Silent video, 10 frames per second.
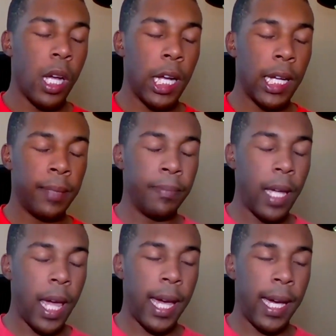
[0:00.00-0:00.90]

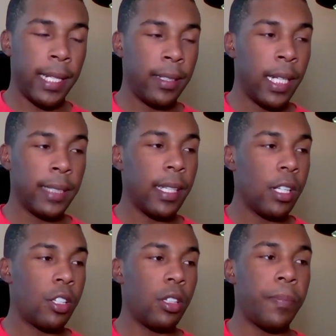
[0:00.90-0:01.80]
And
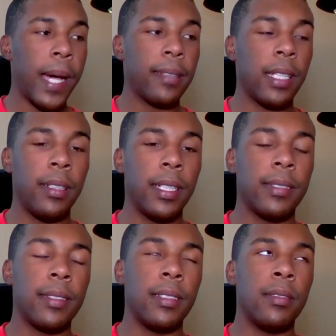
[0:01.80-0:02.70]
essentially Pat's like,
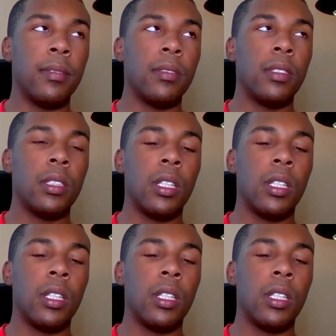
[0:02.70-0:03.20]
listen,